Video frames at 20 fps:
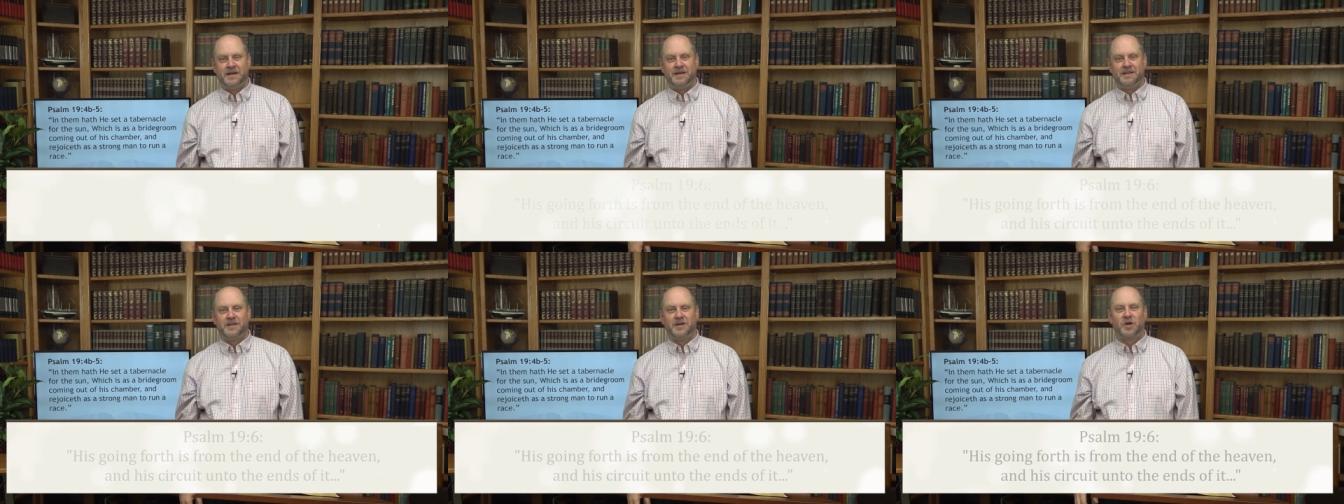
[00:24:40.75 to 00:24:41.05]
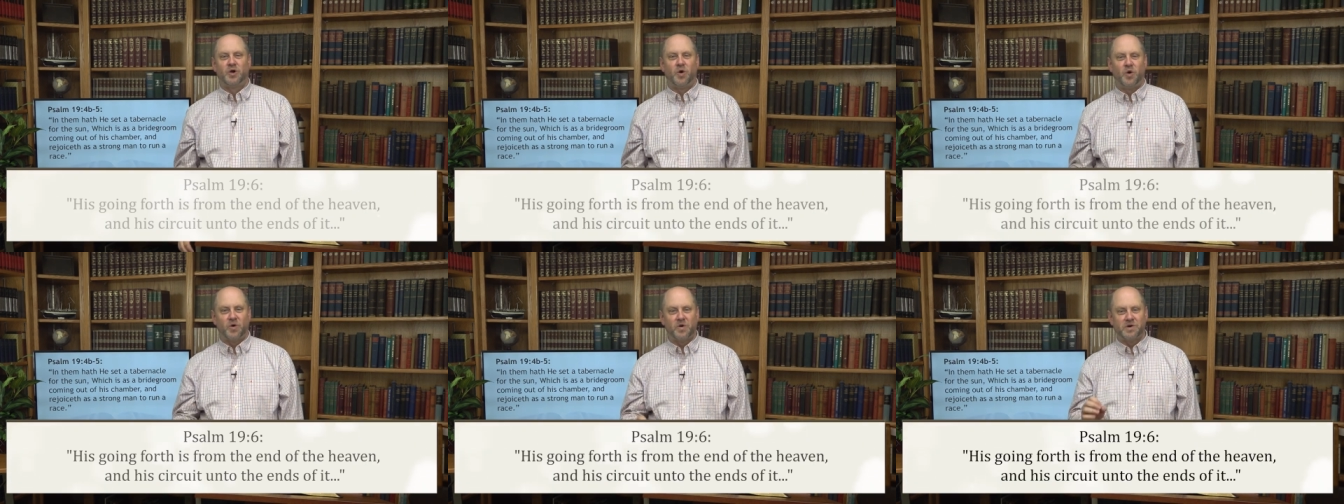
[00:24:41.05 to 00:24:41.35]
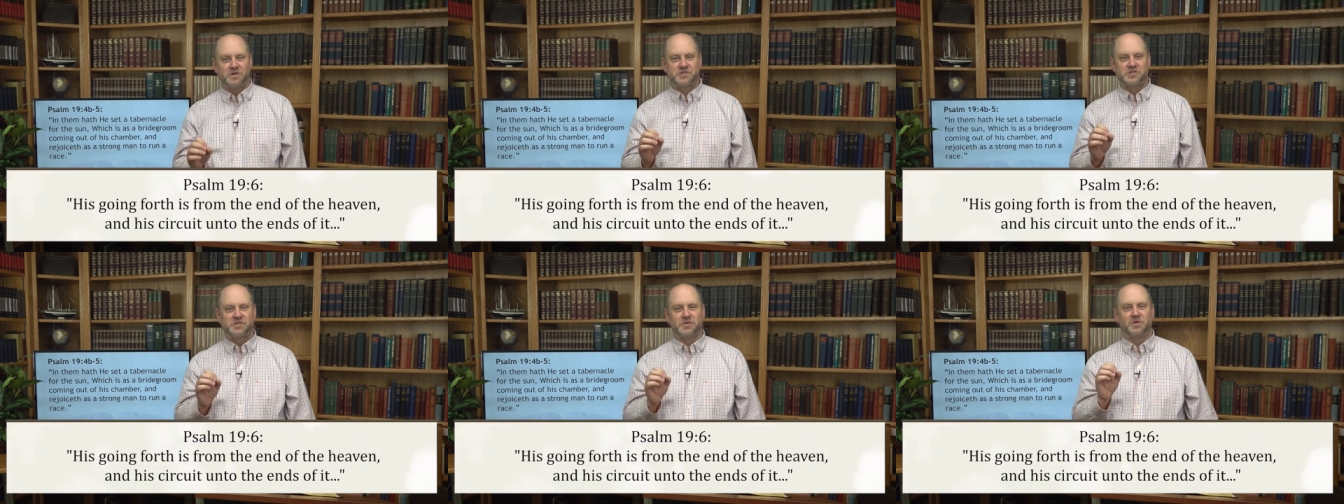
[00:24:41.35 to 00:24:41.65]
The
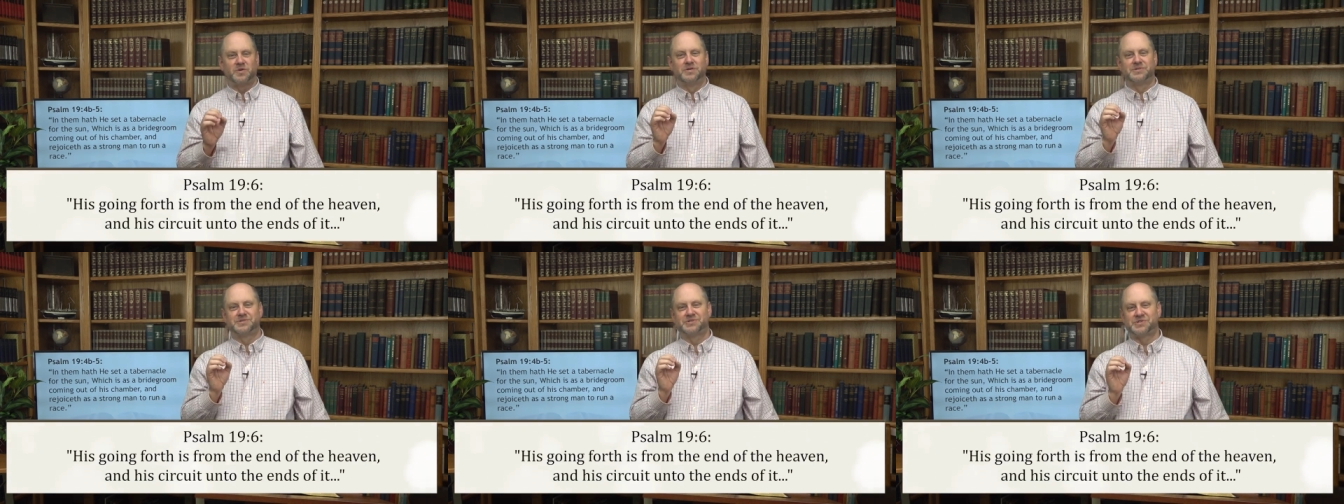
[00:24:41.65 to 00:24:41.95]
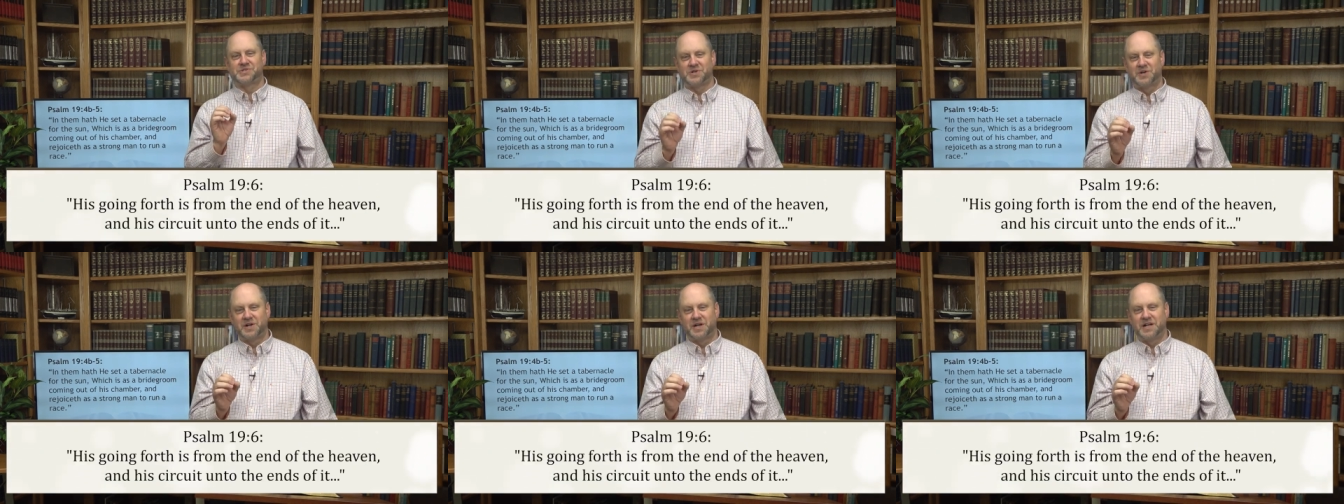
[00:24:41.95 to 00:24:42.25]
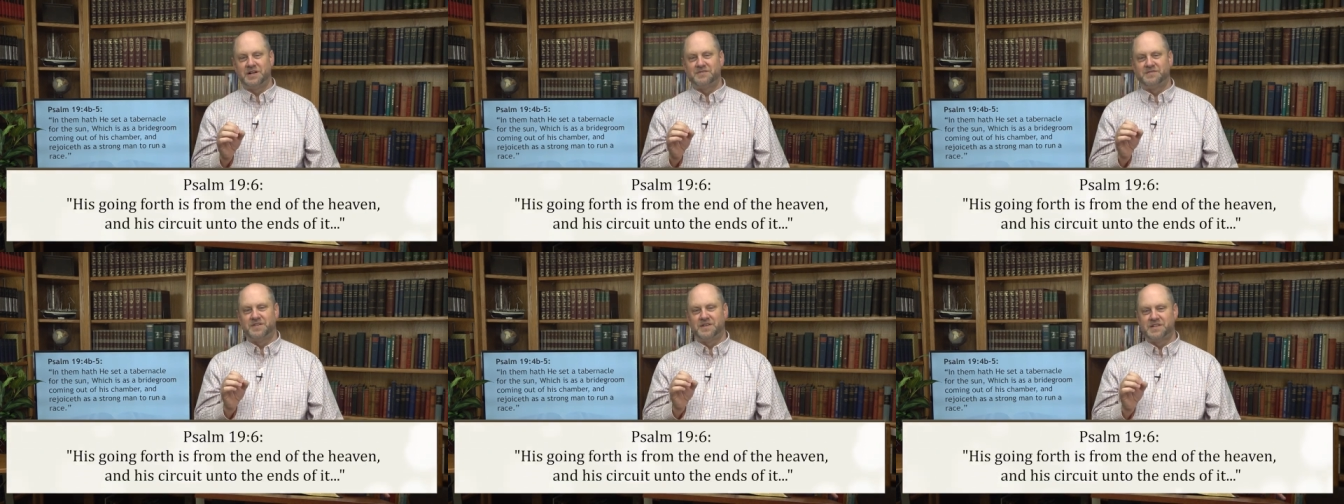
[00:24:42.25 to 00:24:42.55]
course or
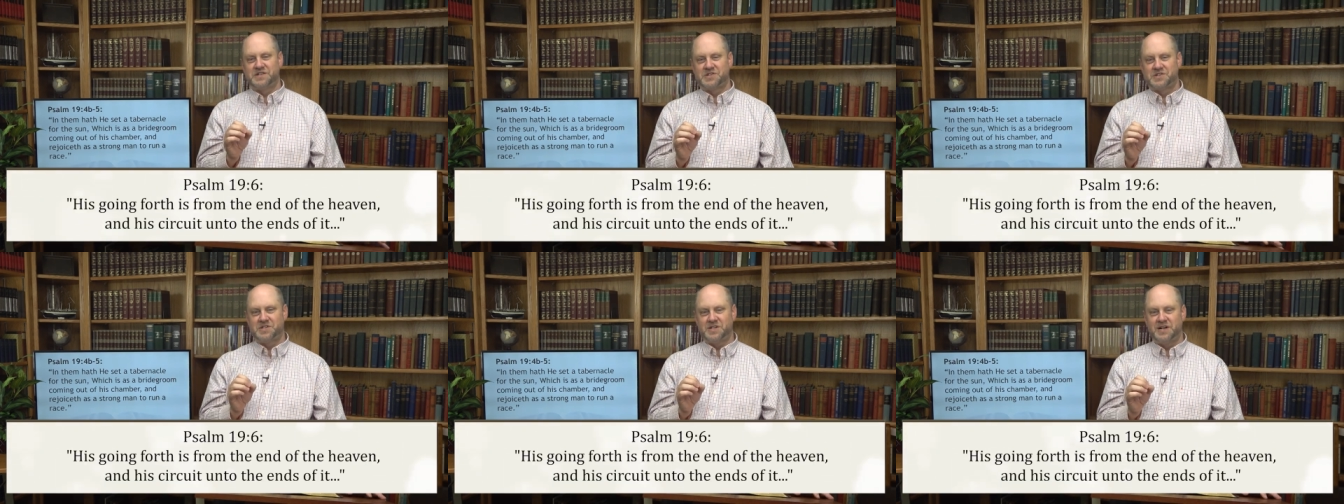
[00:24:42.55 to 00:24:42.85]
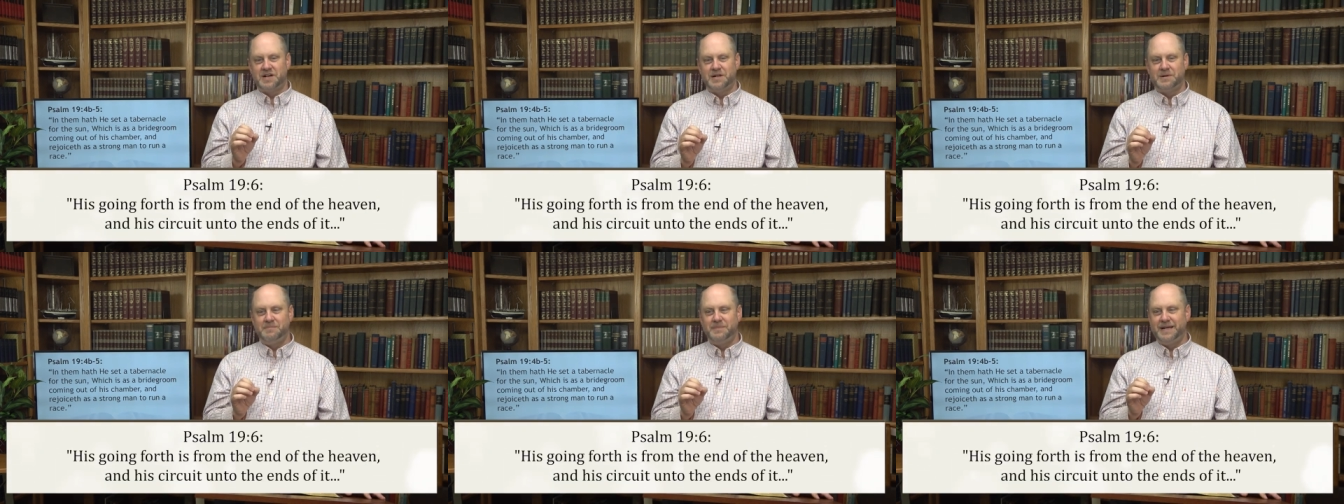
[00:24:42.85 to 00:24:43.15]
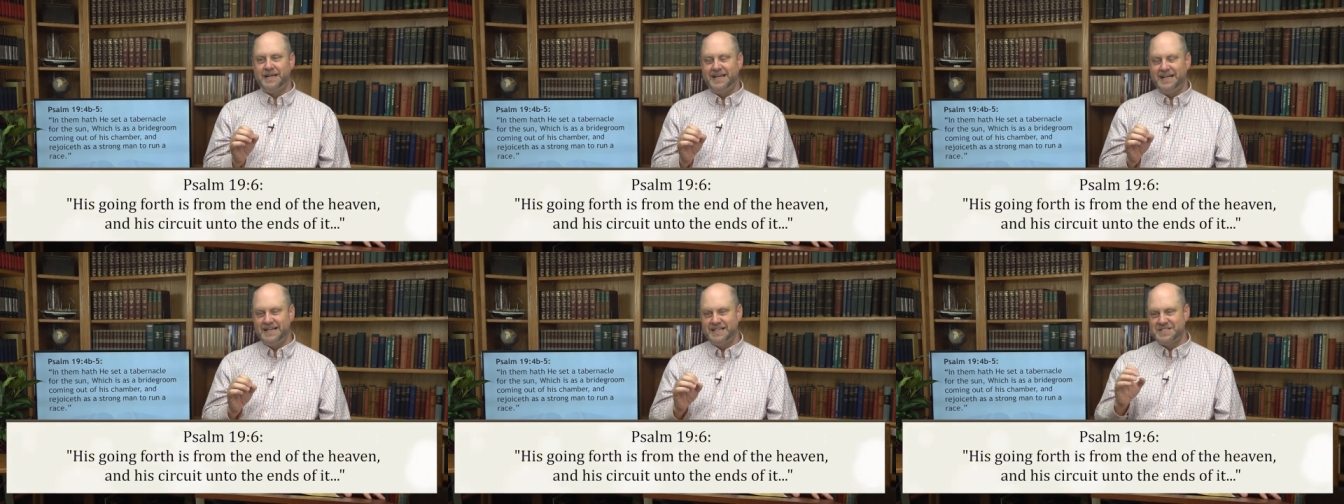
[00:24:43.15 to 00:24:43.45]
circuit for the sun
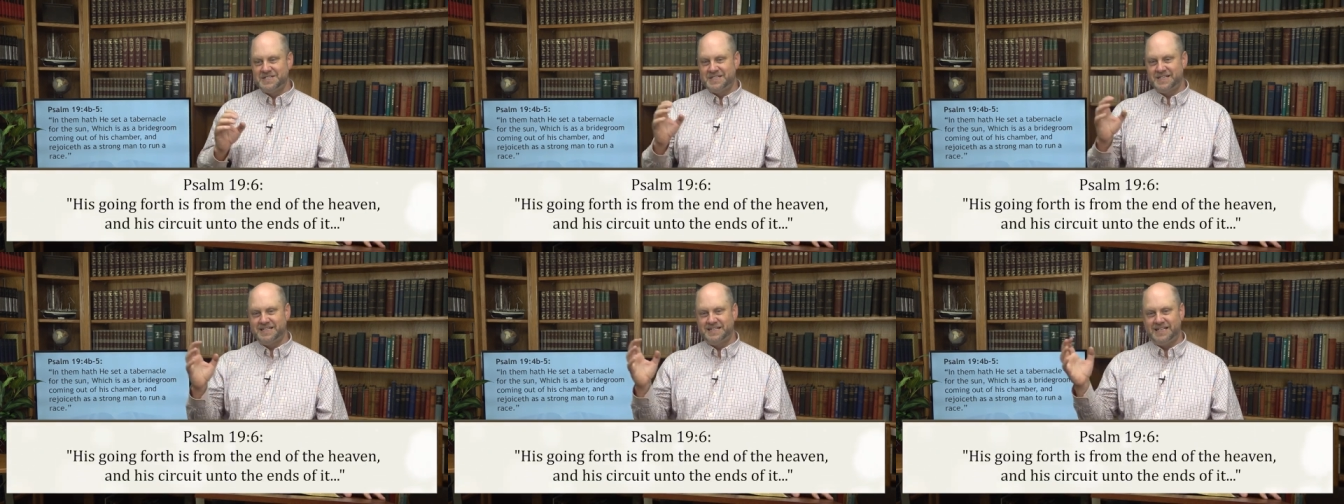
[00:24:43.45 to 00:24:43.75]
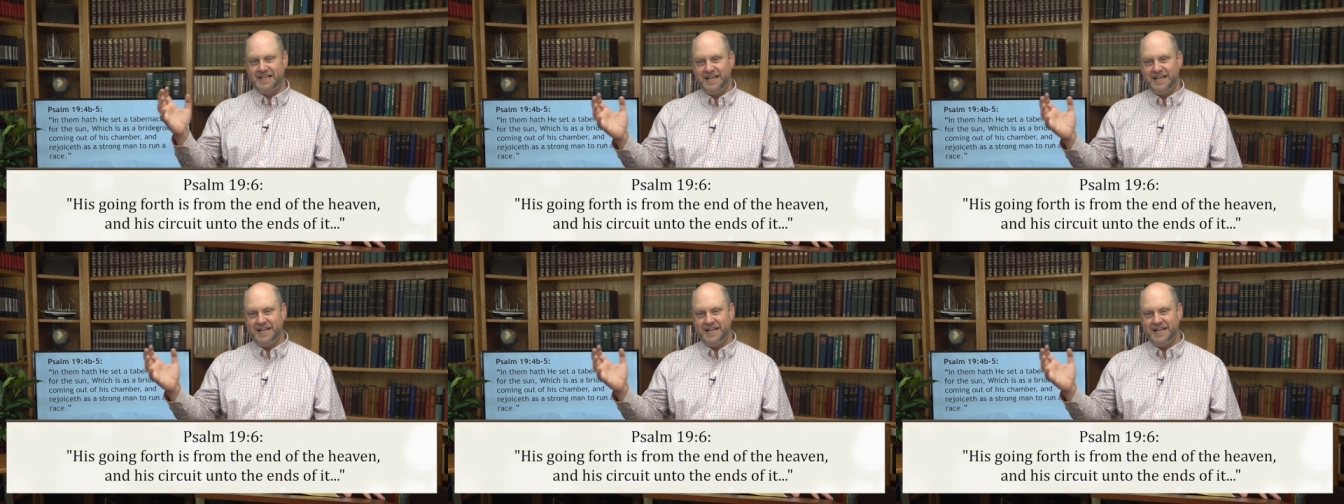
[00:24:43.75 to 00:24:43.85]
begins at the